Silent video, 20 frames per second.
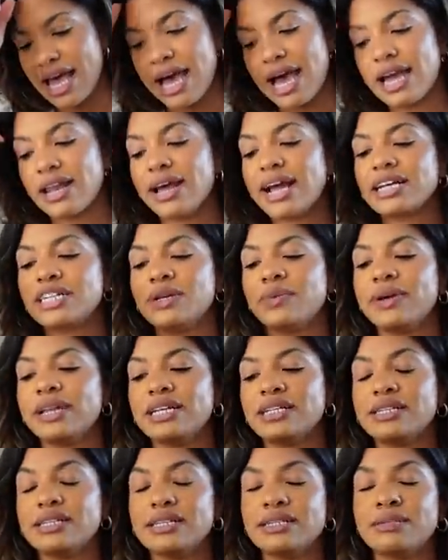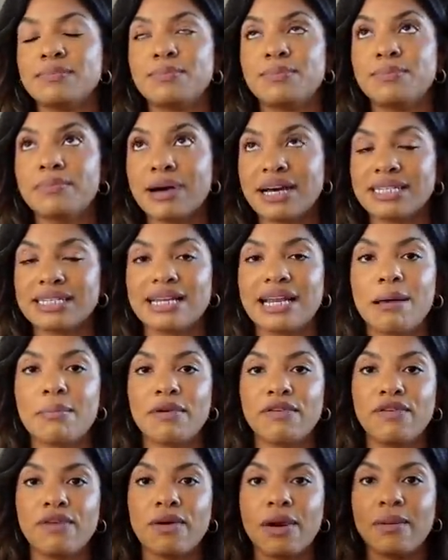And I actually went into Matalan
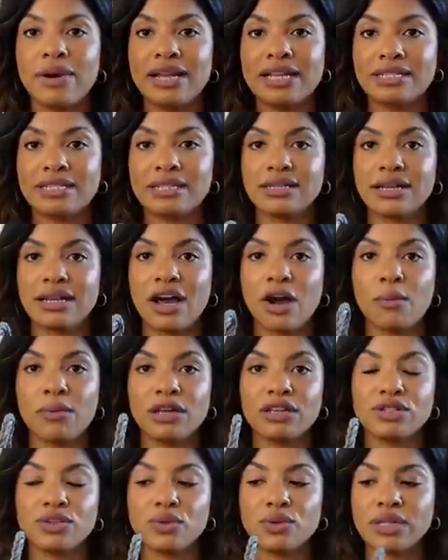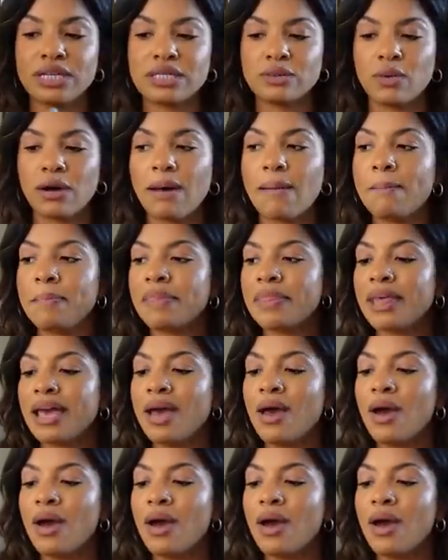before I went into Dunelm and I saw this one.